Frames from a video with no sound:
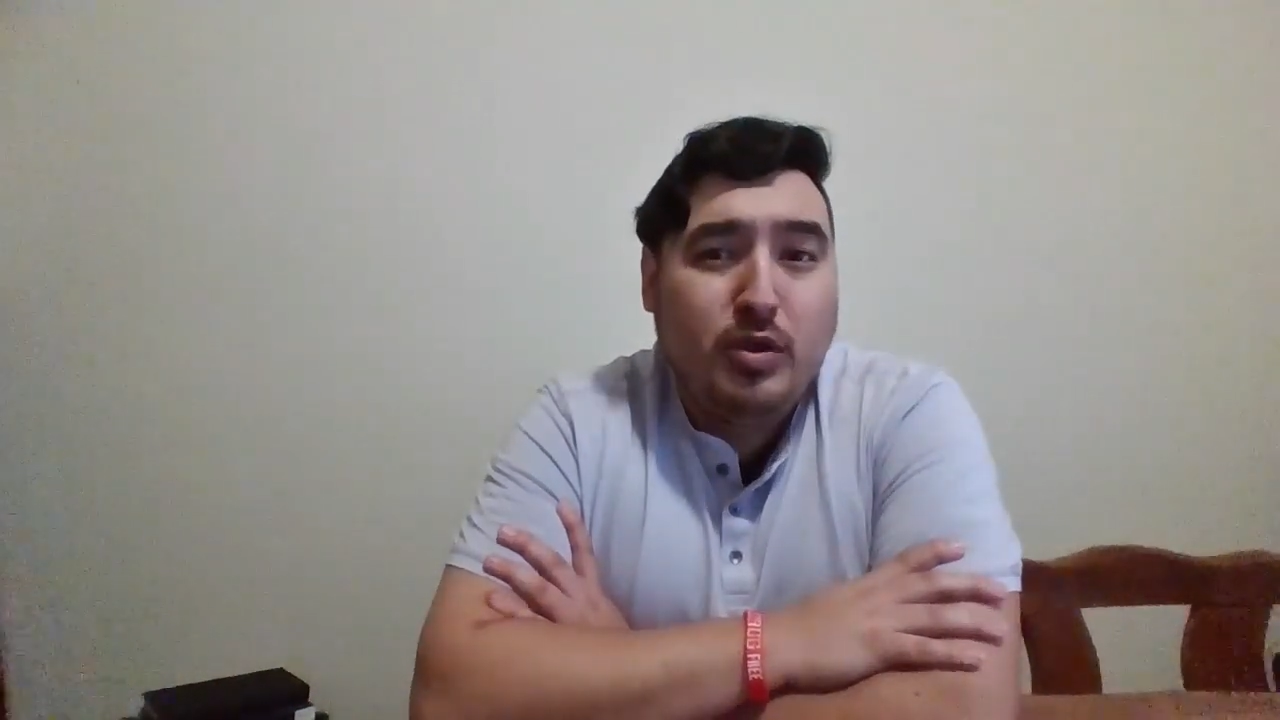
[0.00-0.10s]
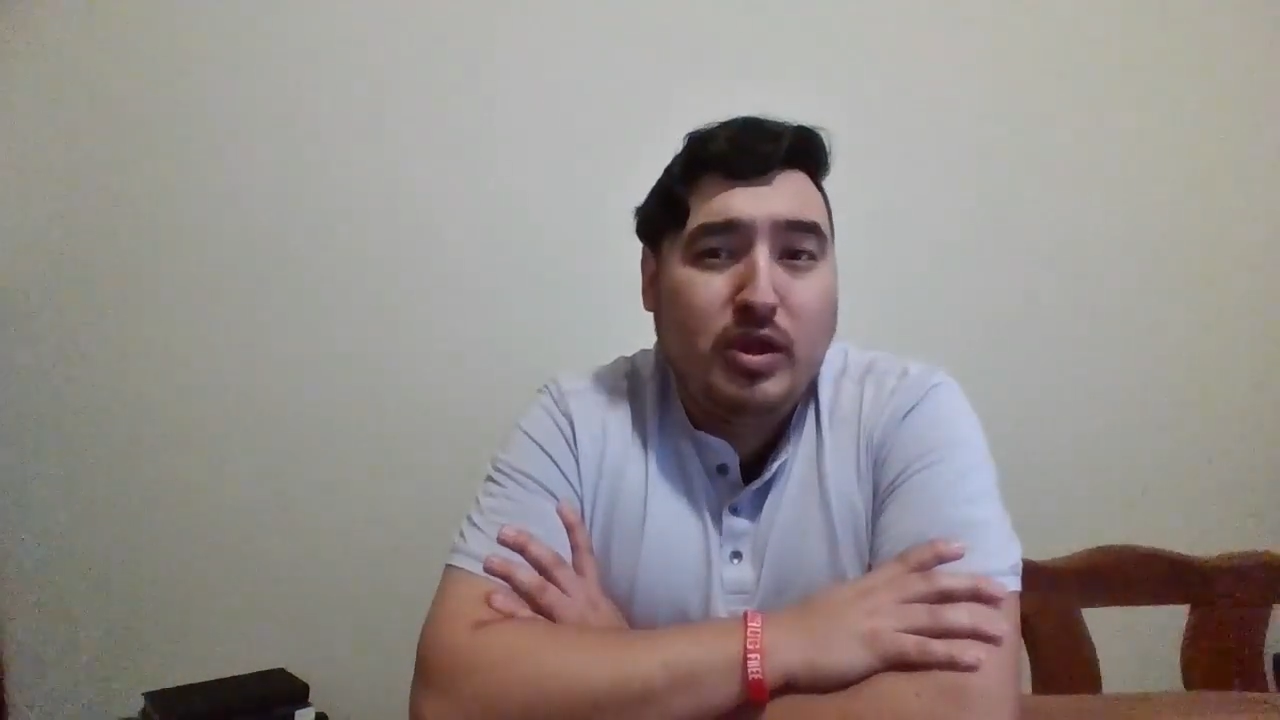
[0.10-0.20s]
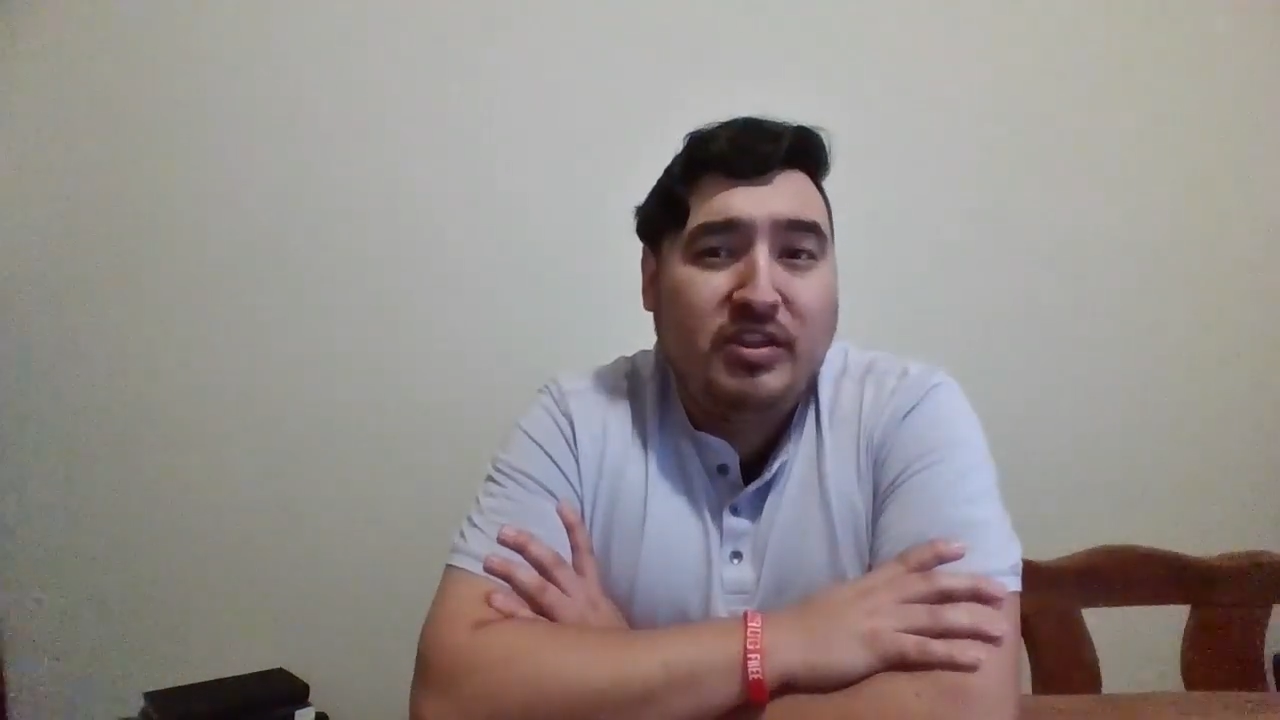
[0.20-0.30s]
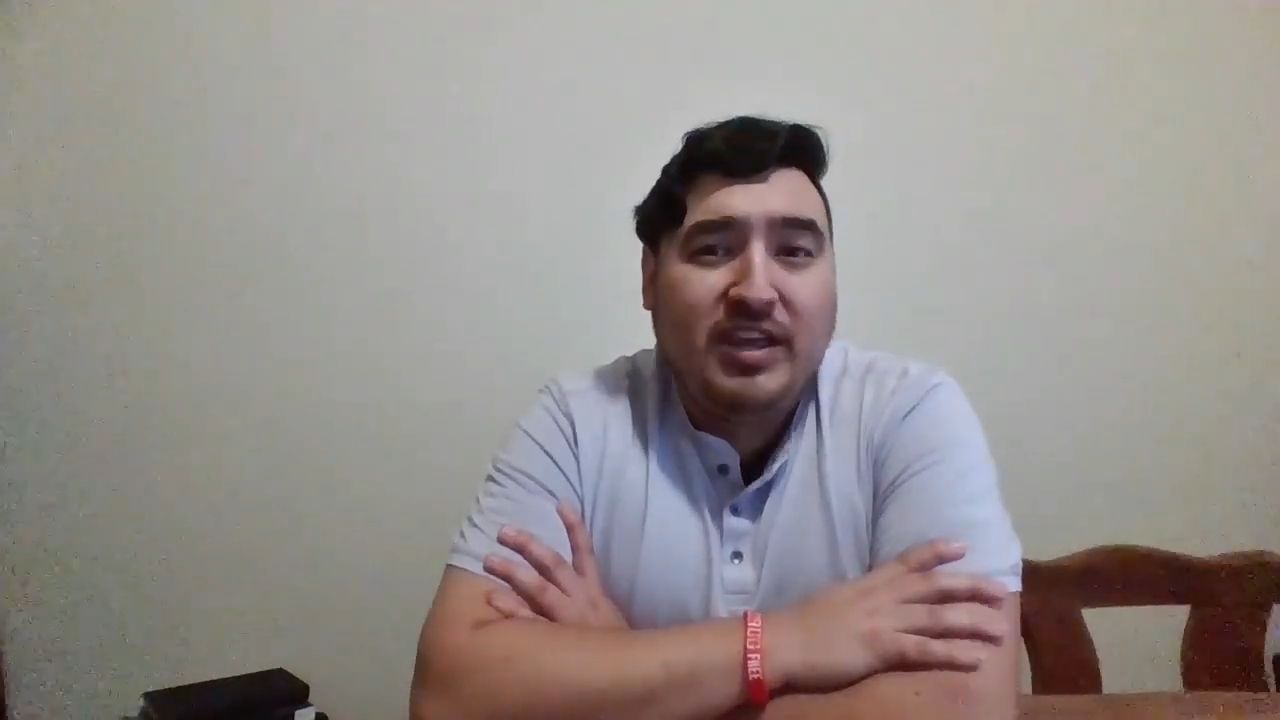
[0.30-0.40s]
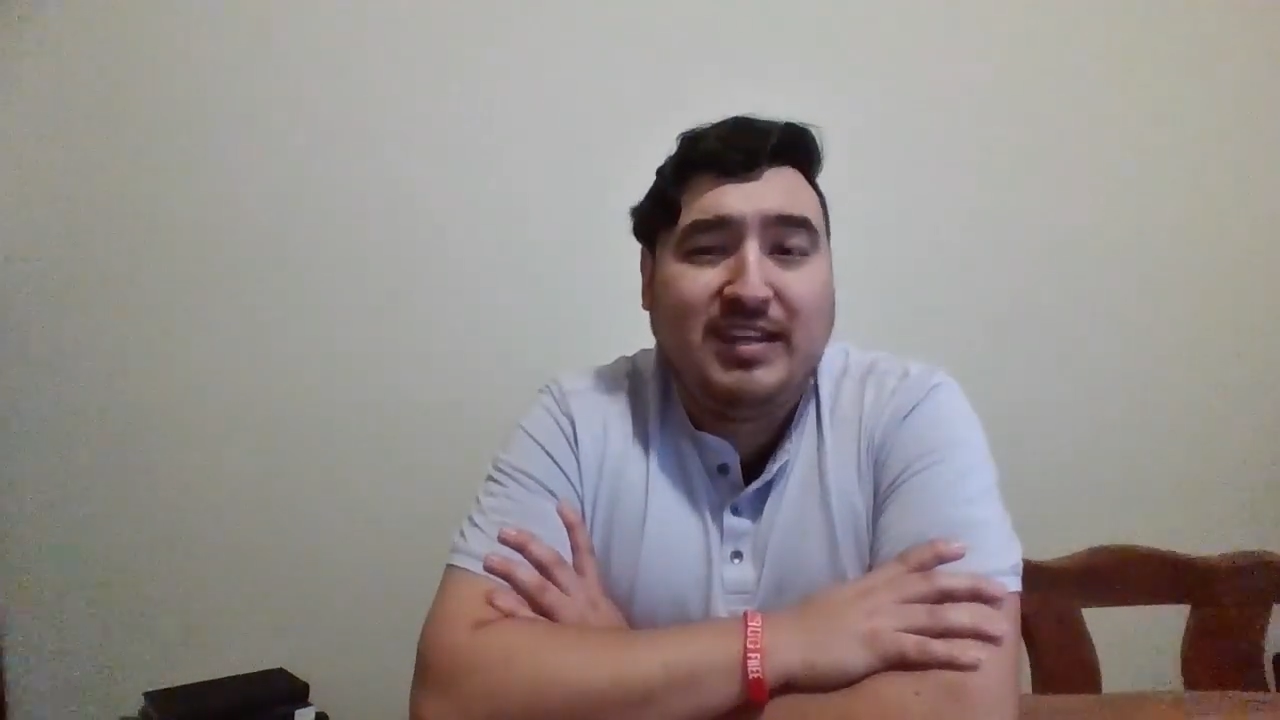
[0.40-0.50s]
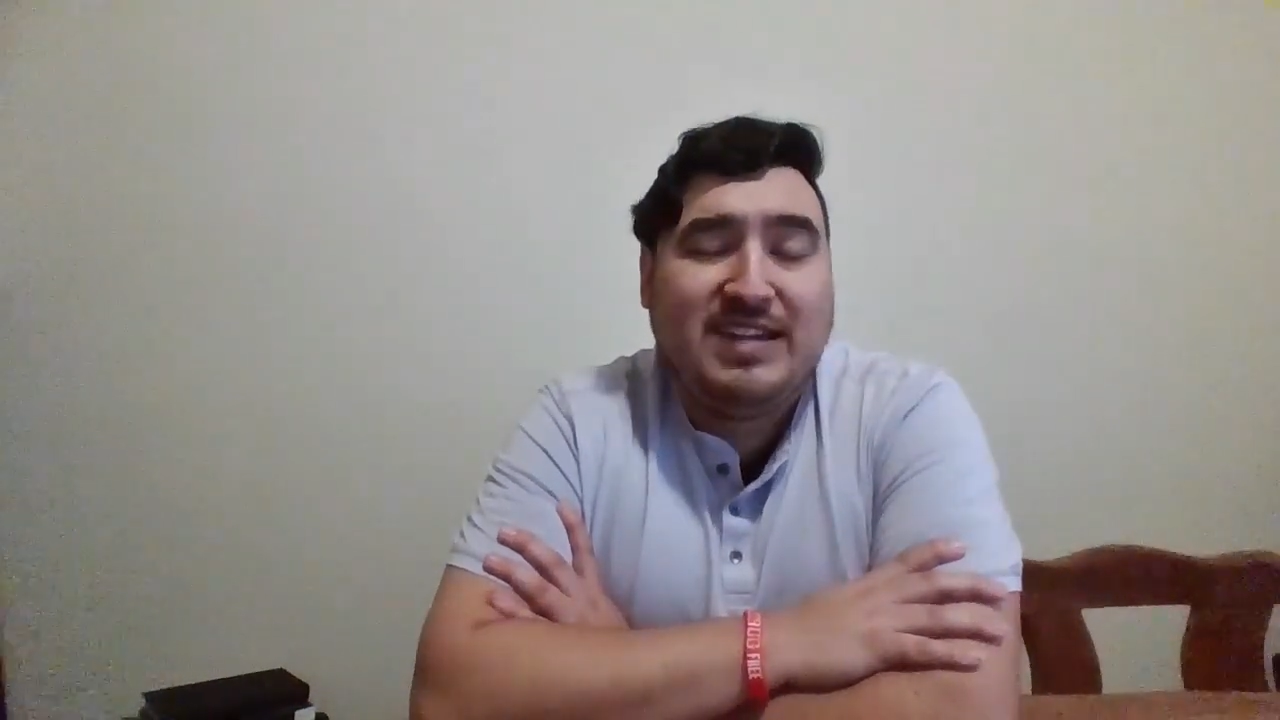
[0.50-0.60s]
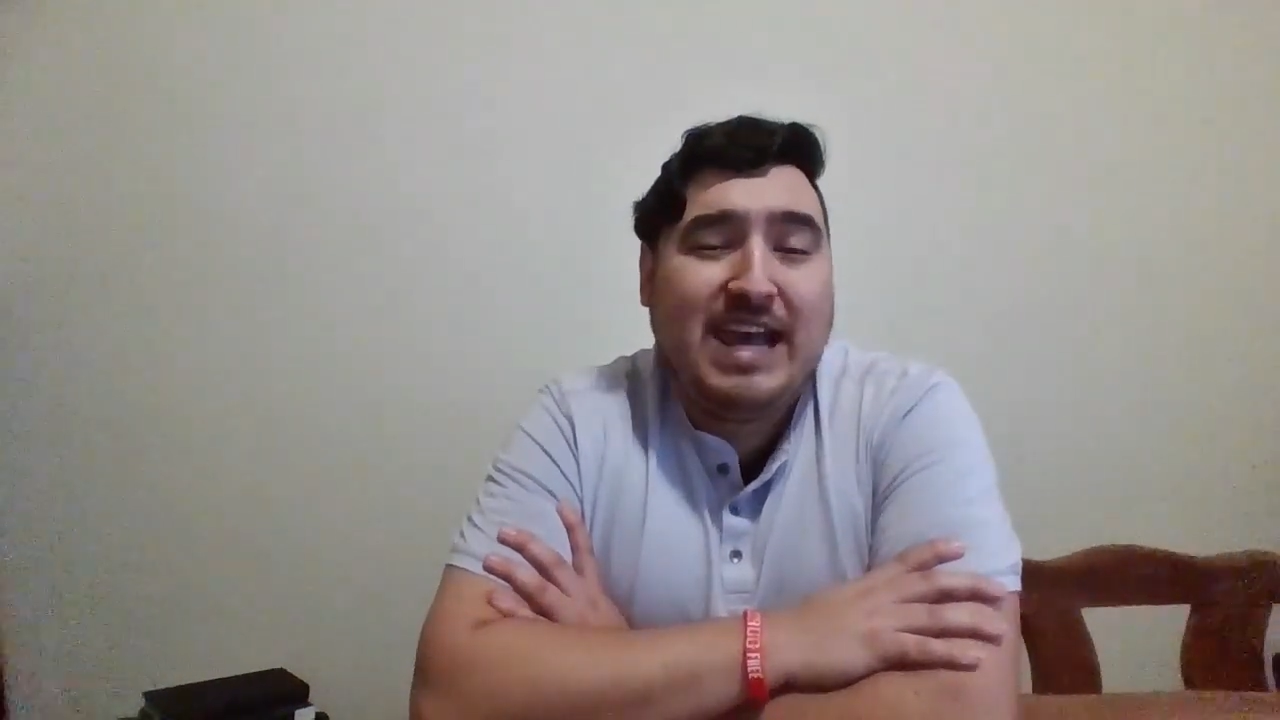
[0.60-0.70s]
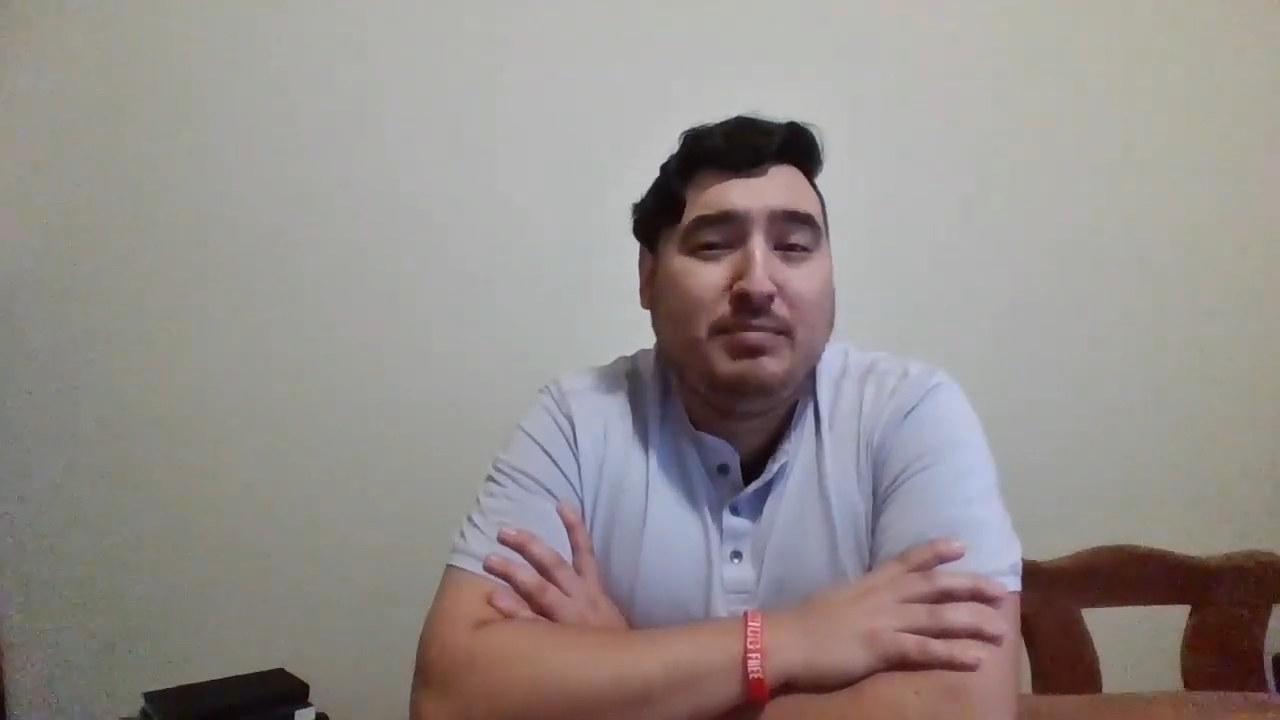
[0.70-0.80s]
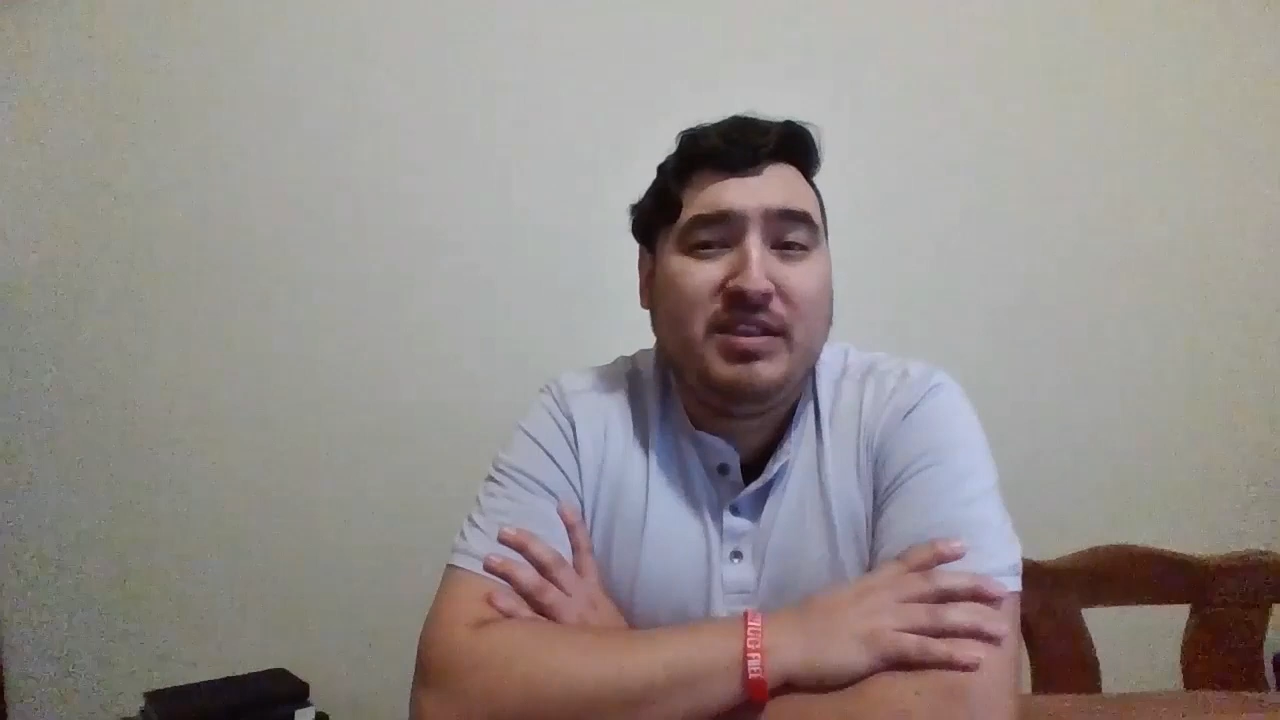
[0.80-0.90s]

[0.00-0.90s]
they adapt,